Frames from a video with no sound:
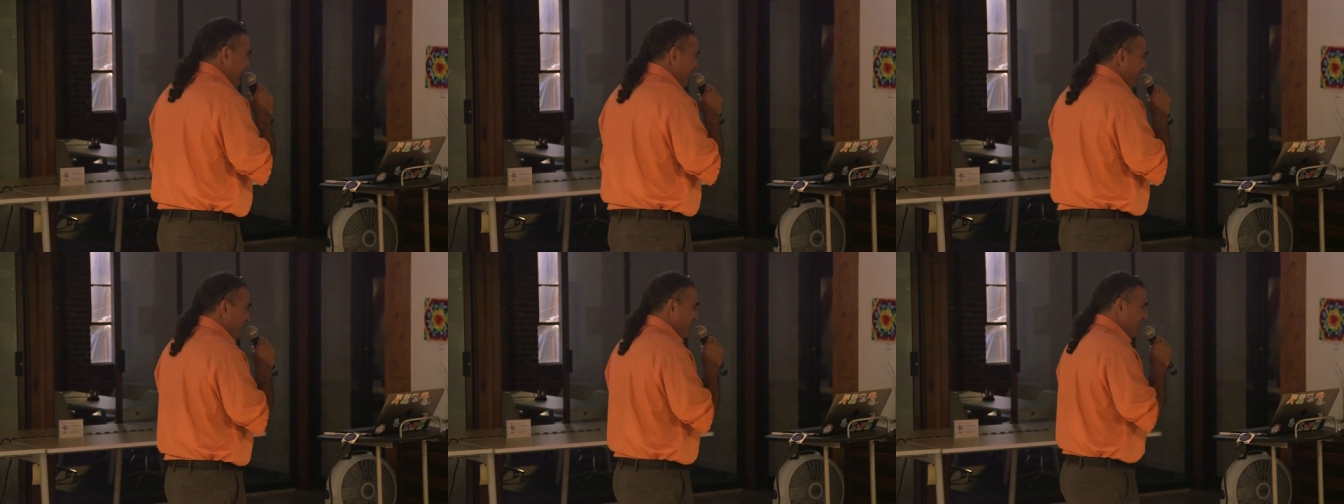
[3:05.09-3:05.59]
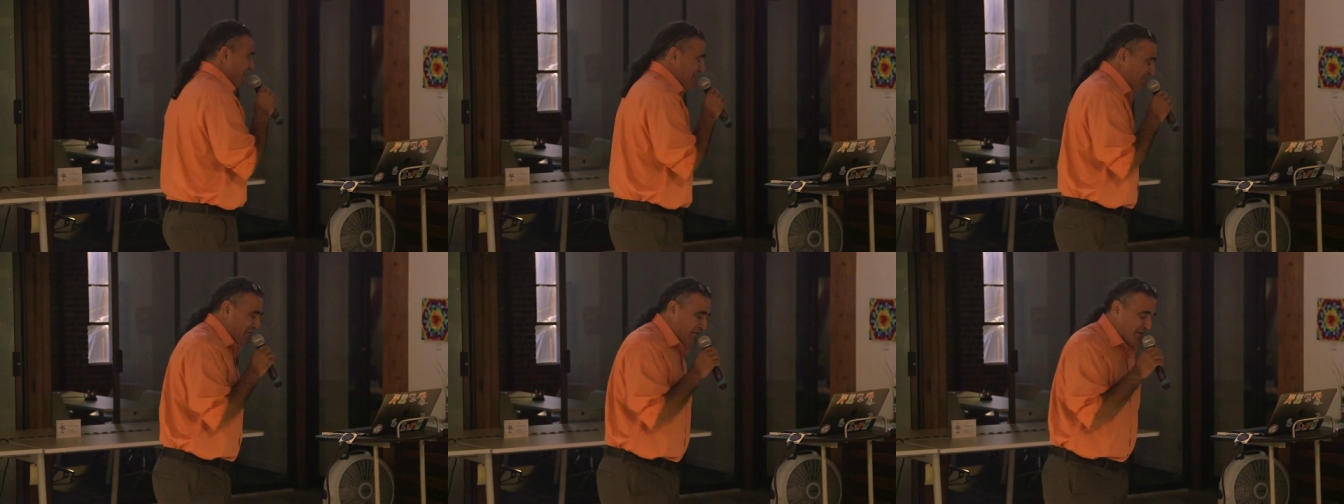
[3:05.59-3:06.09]
Uh,
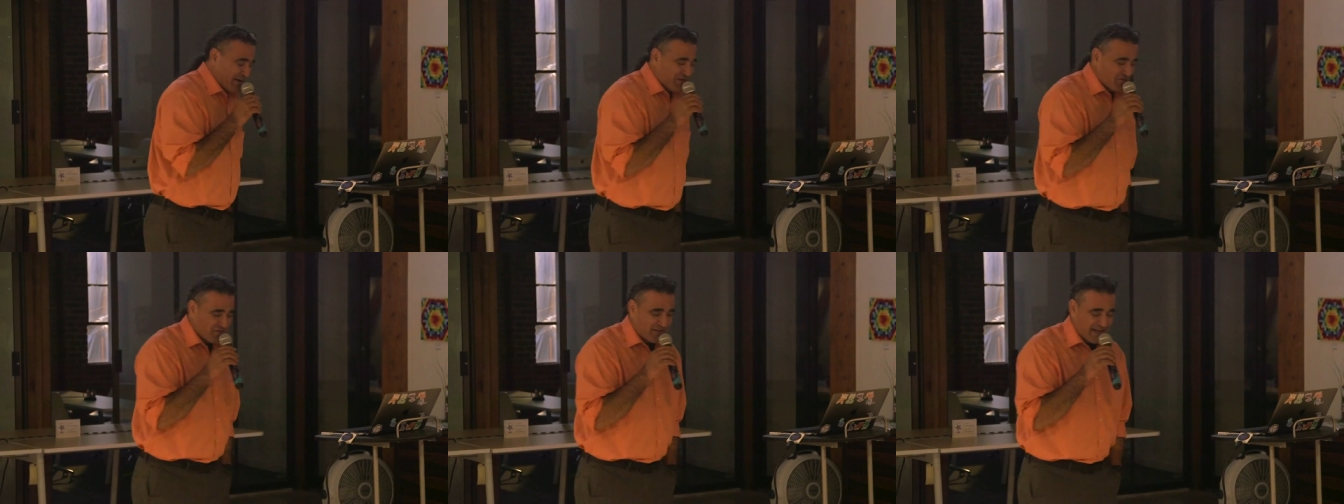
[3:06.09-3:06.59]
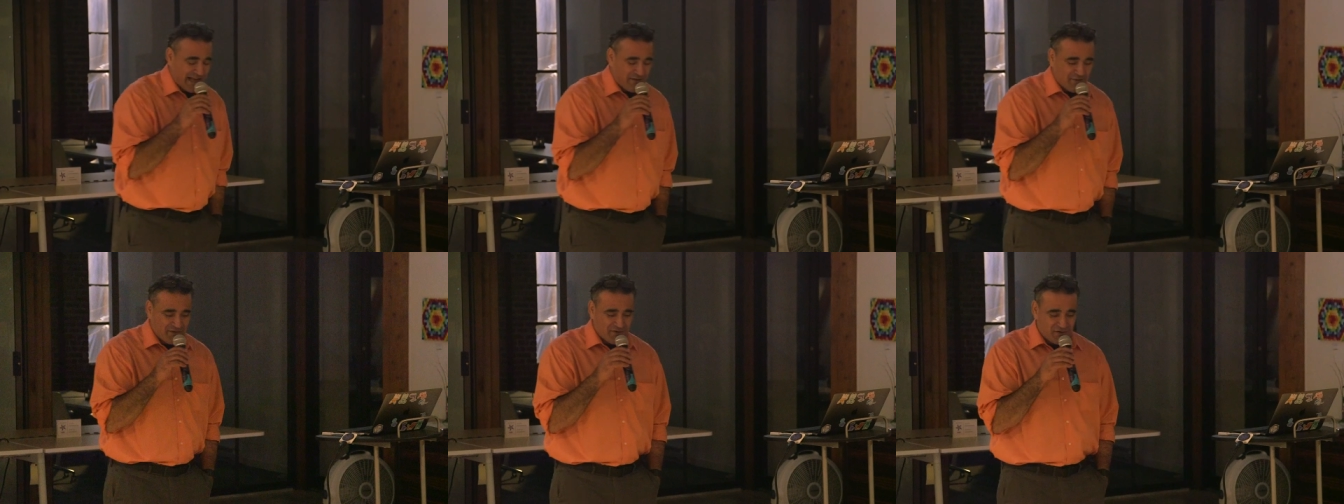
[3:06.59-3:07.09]
very interesting how
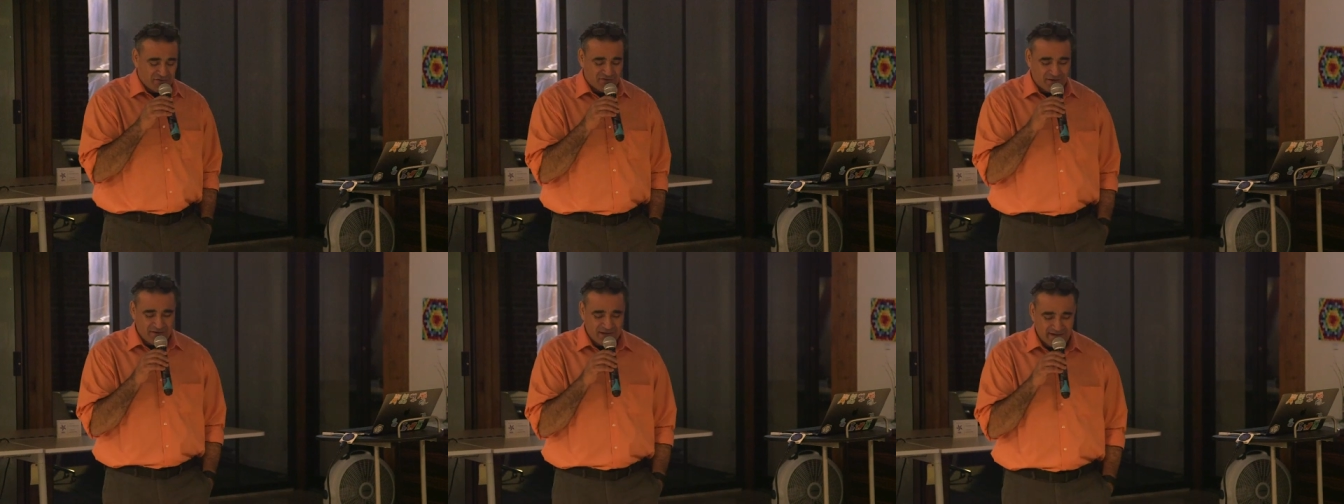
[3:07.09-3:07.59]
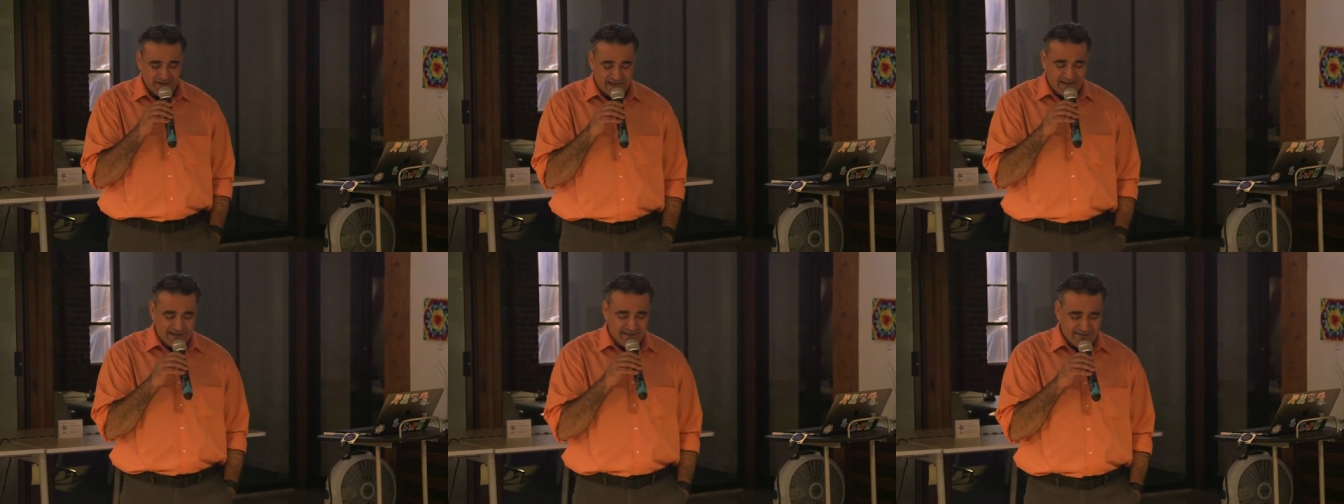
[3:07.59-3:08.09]
this all started
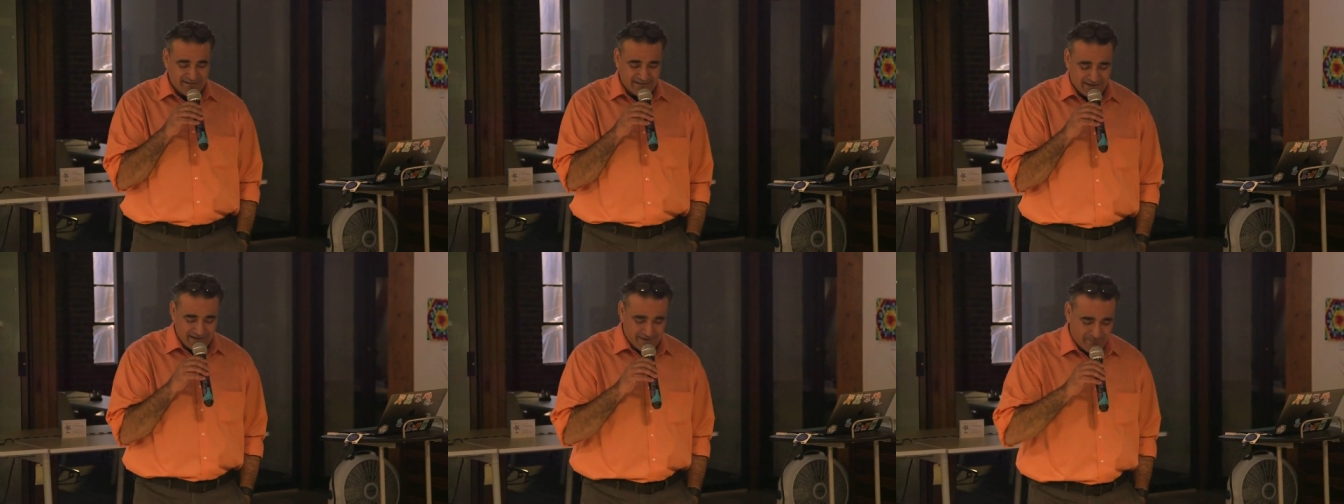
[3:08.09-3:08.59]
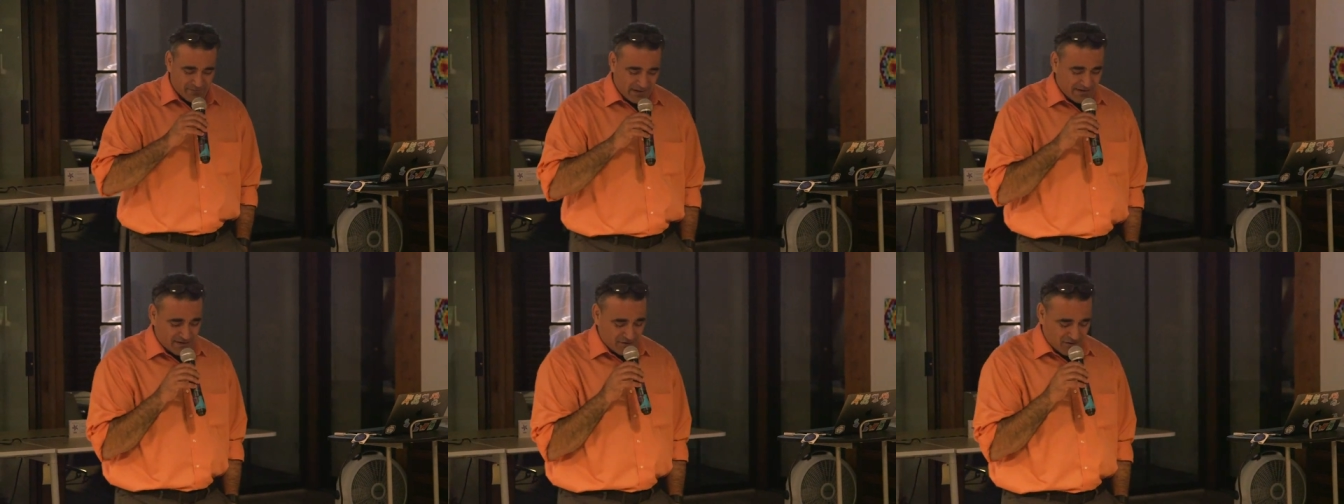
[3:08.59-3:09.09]
as um,
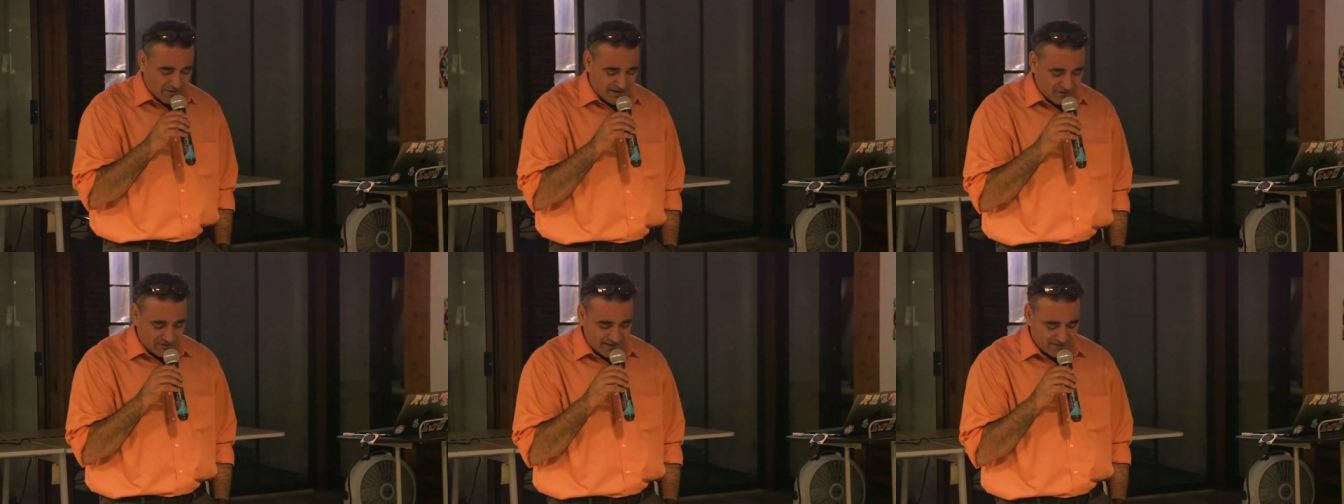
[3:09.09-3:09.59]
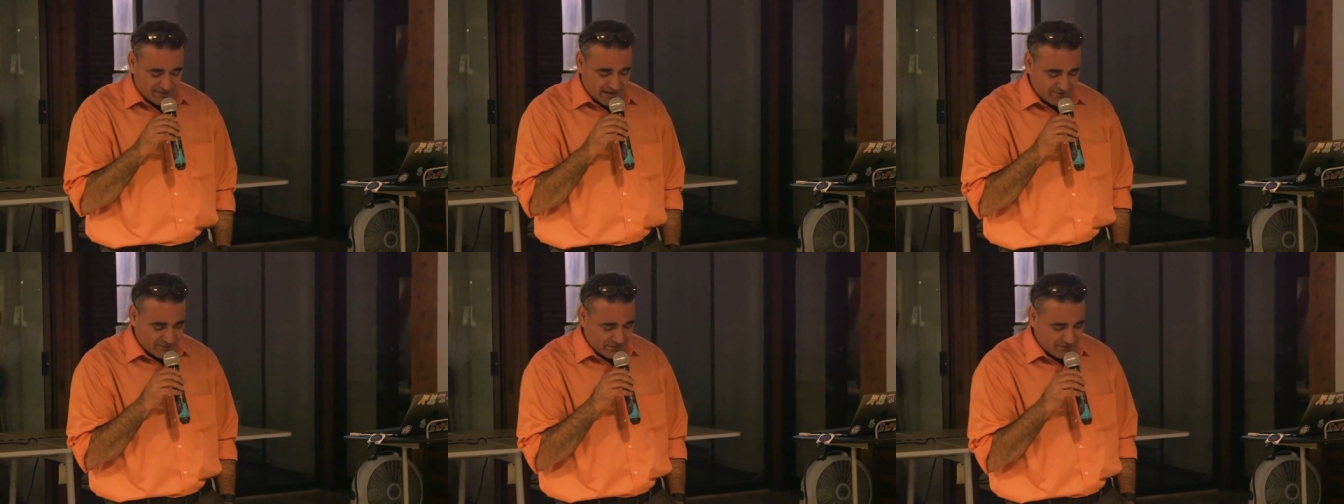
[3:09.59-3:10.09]
an undergraduate at
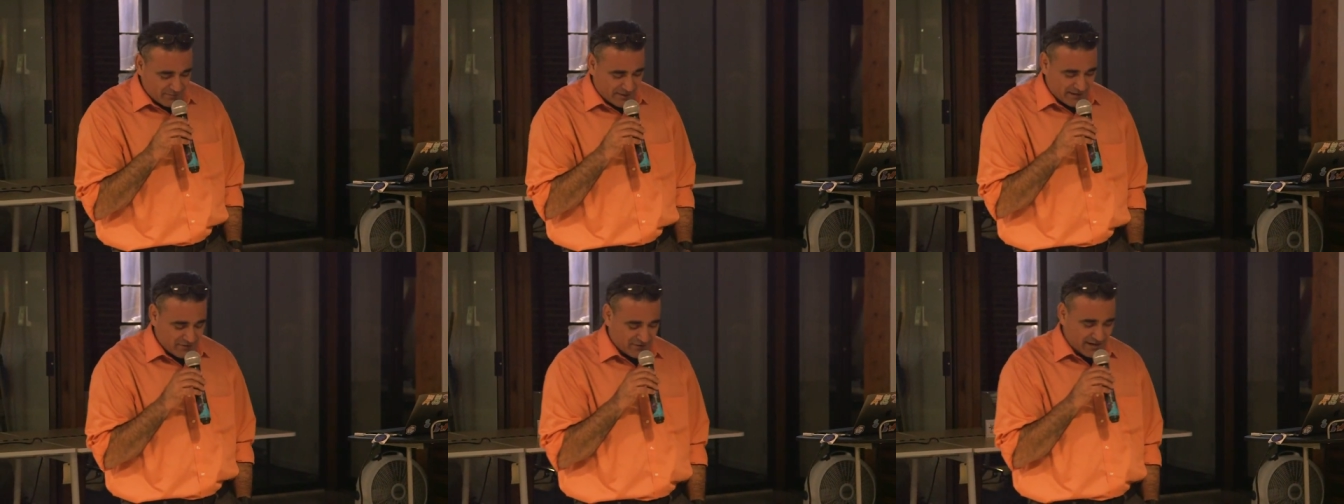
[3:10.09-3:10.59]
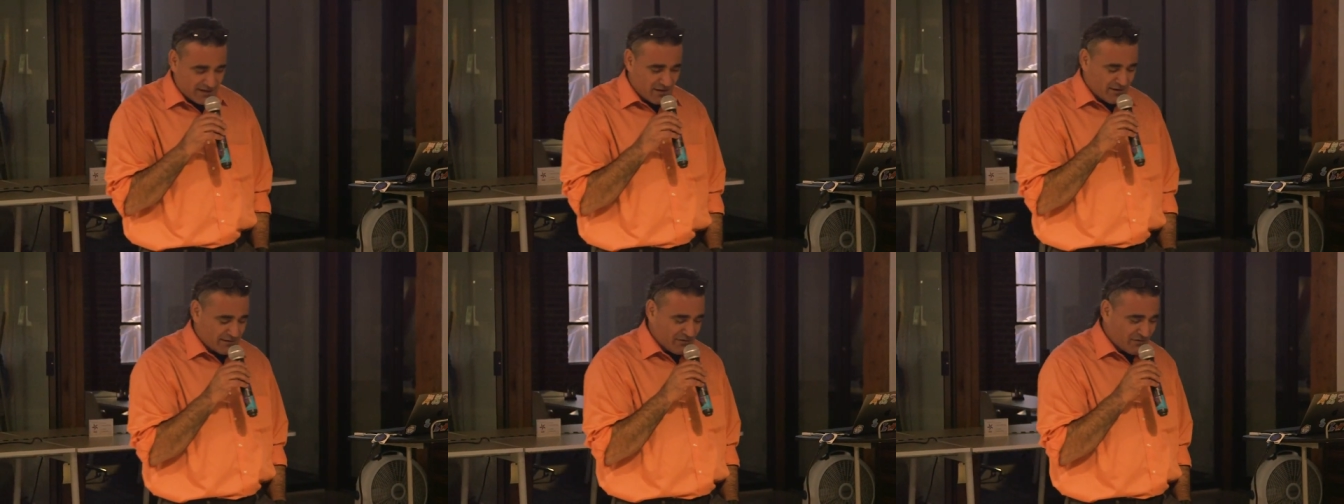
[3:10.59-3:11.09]
Stanford in
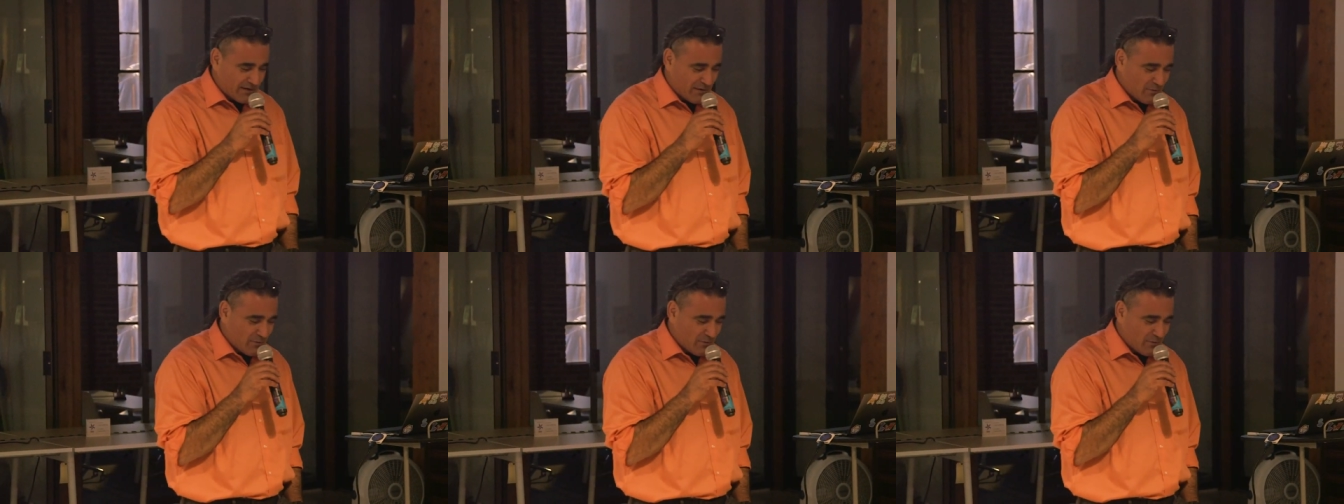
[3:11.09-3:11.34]
biopsychology.